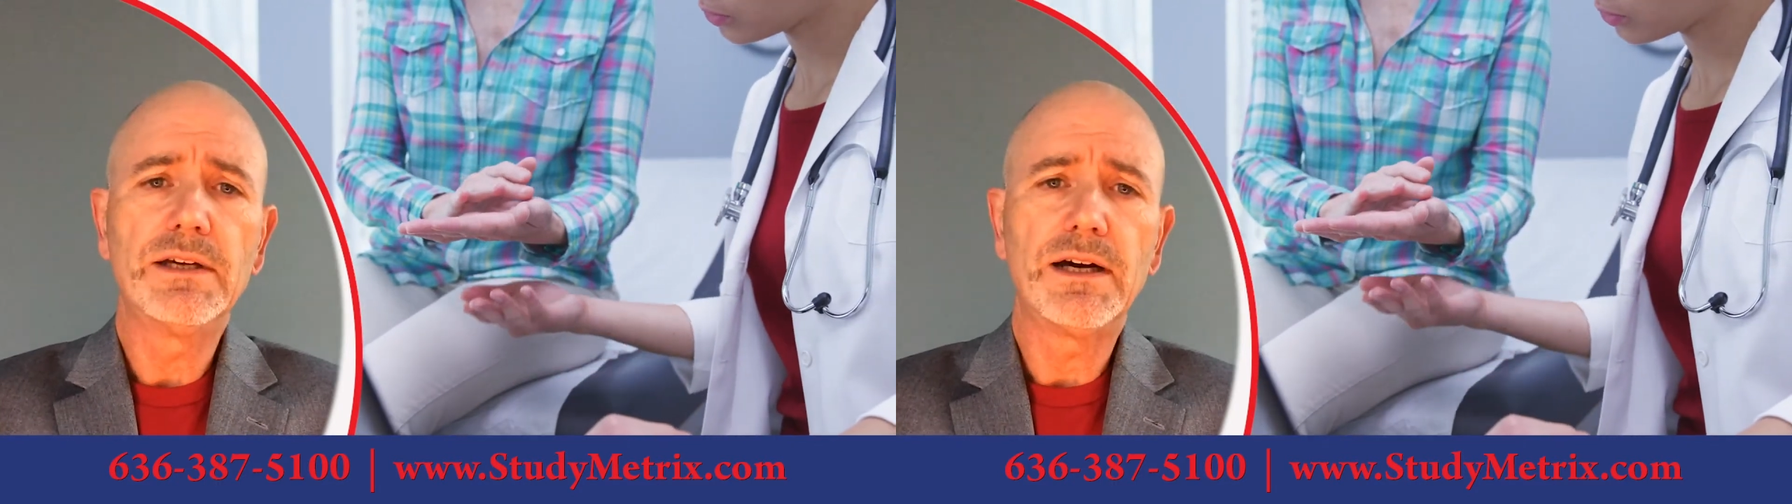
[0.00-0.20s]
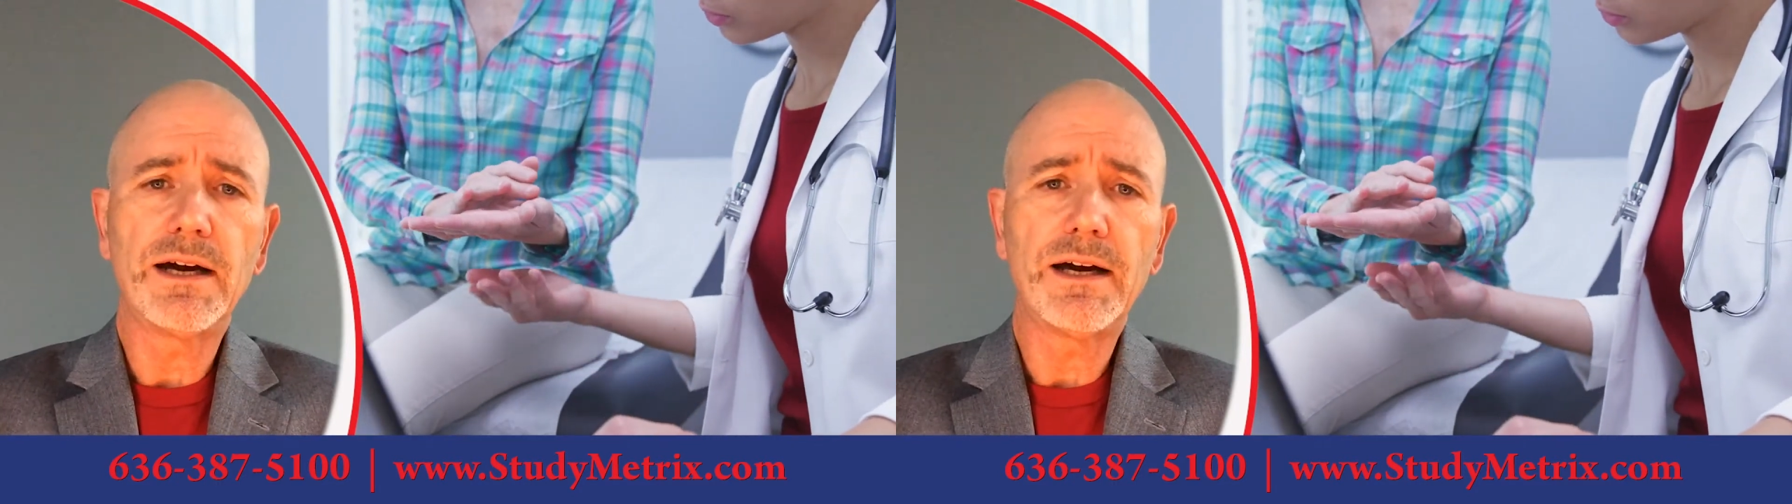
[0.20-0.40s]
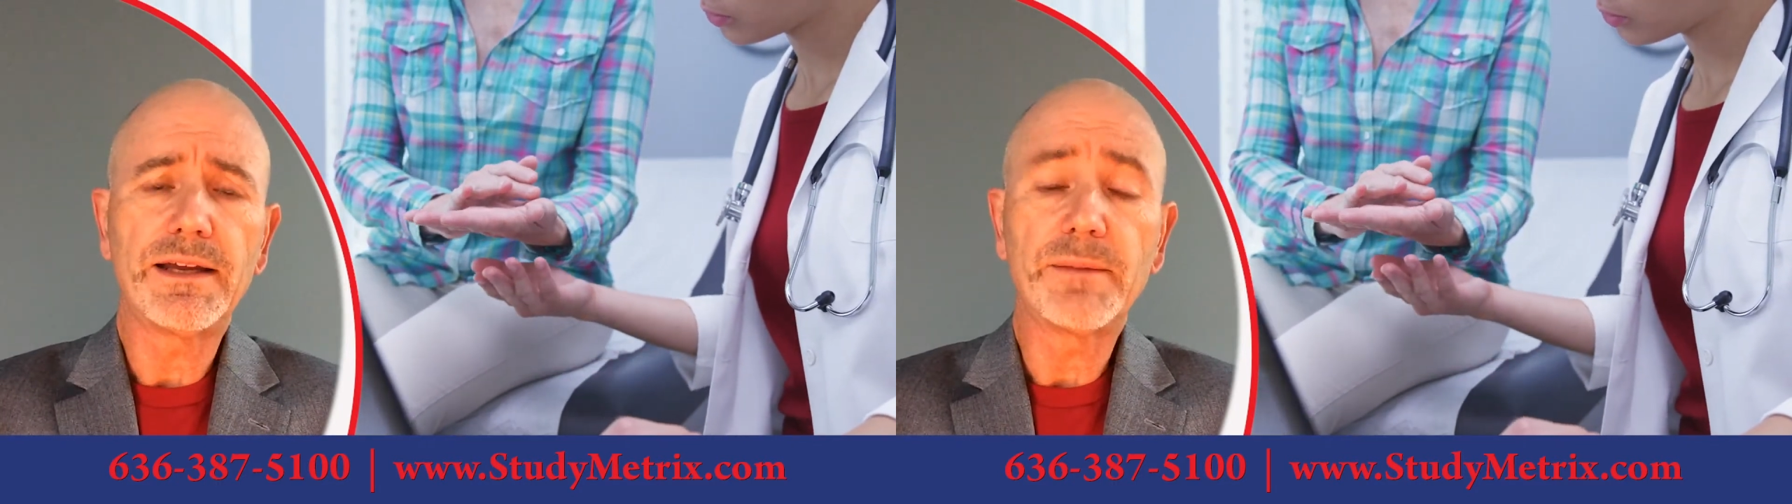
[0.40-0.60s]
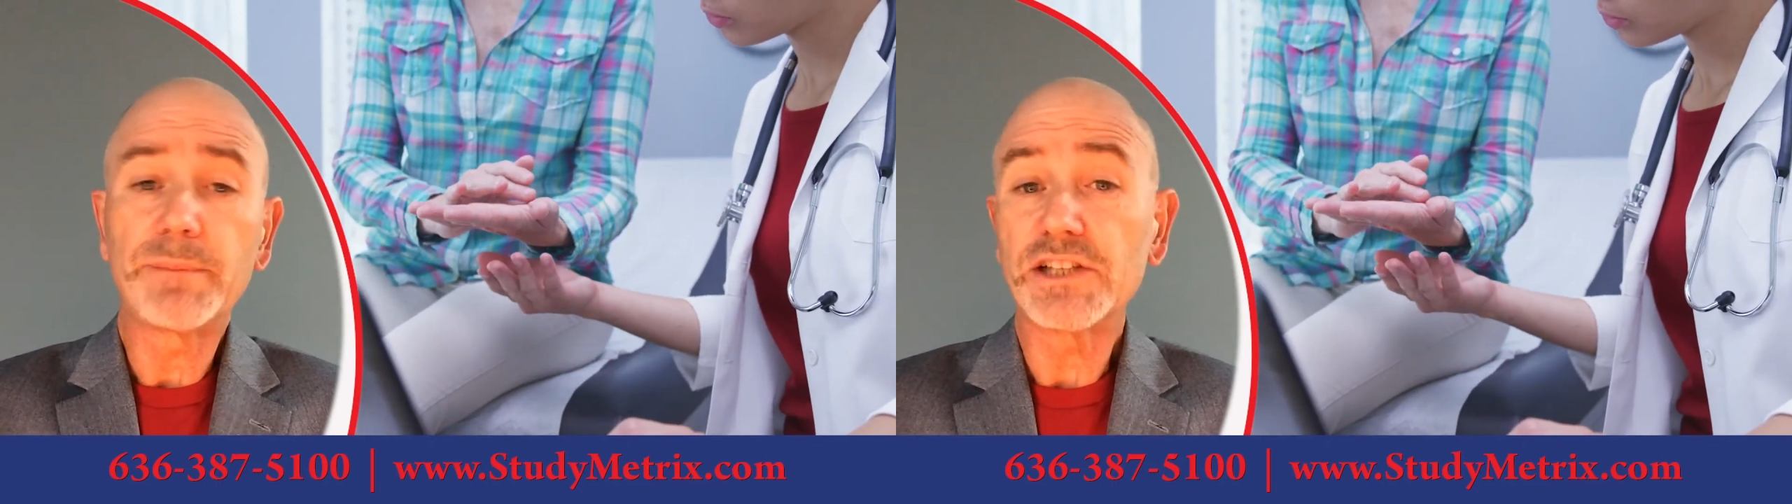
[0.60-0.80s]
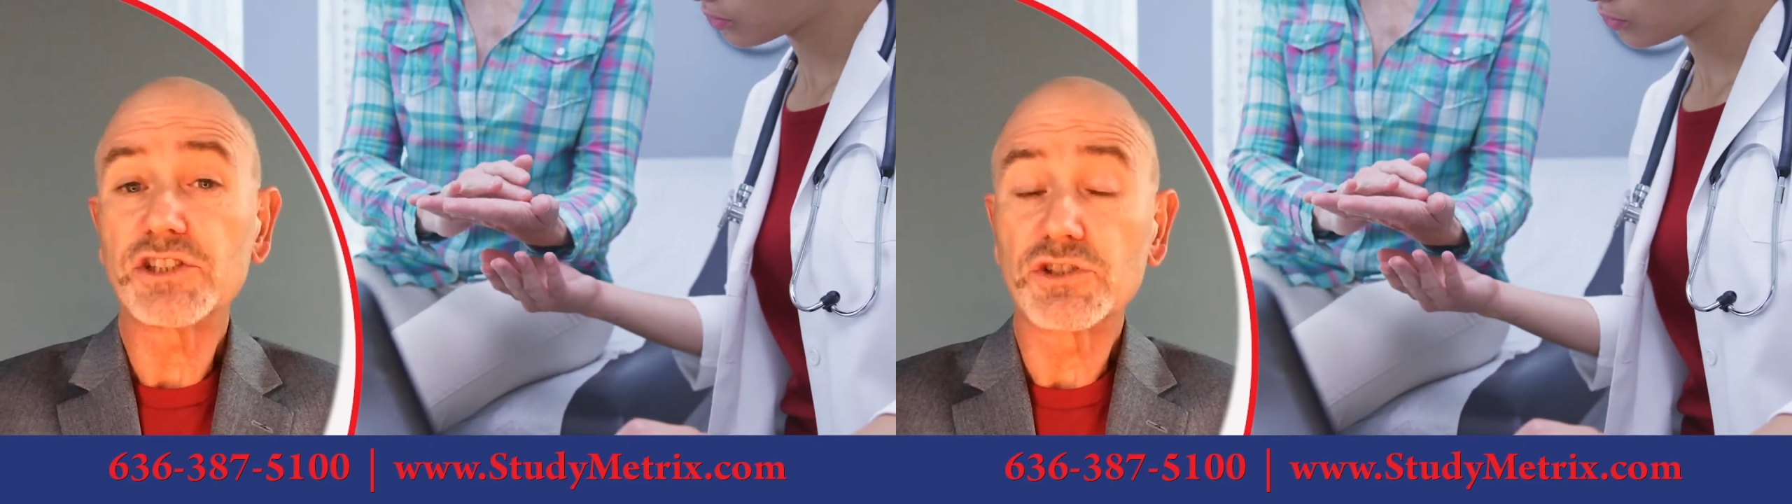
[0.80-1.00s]
in
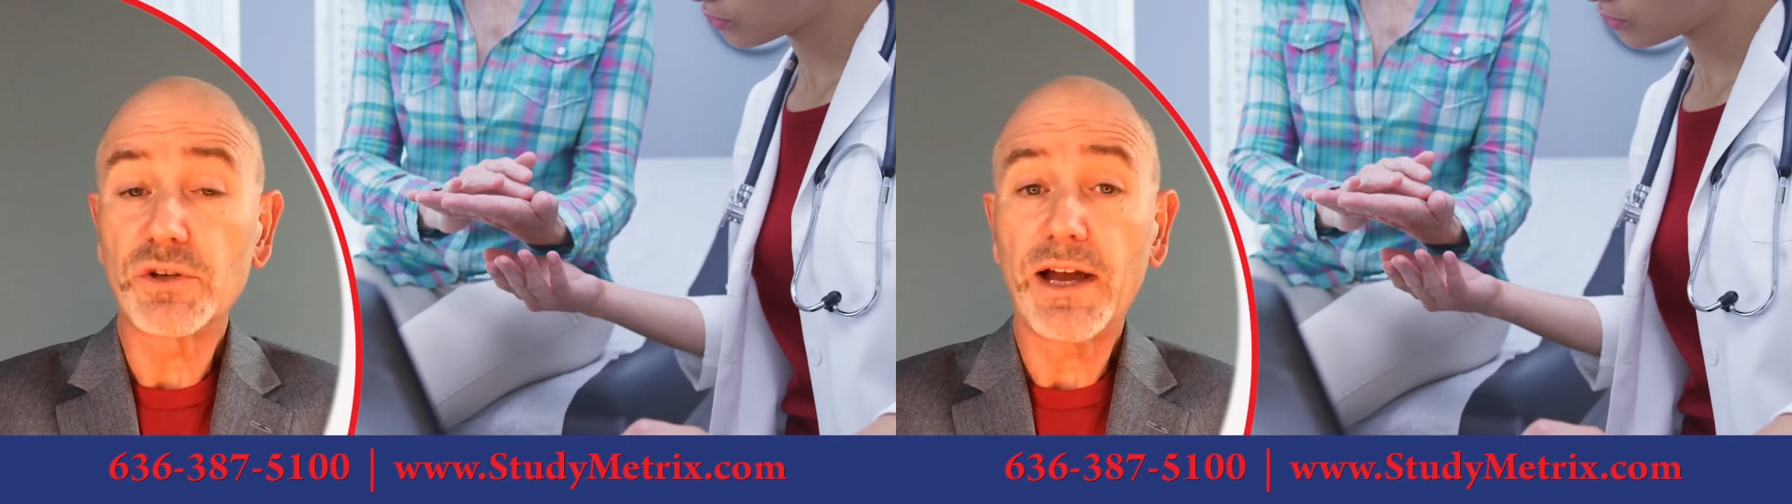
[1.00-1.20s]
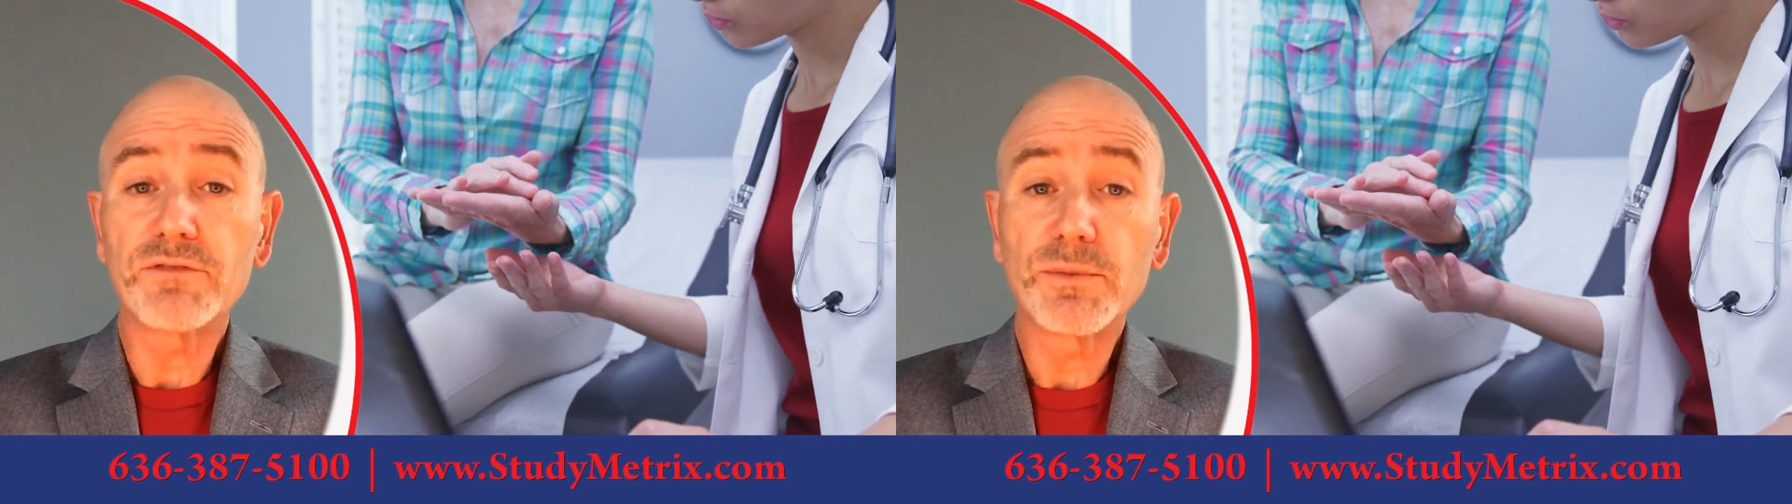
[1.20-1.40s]
patients who have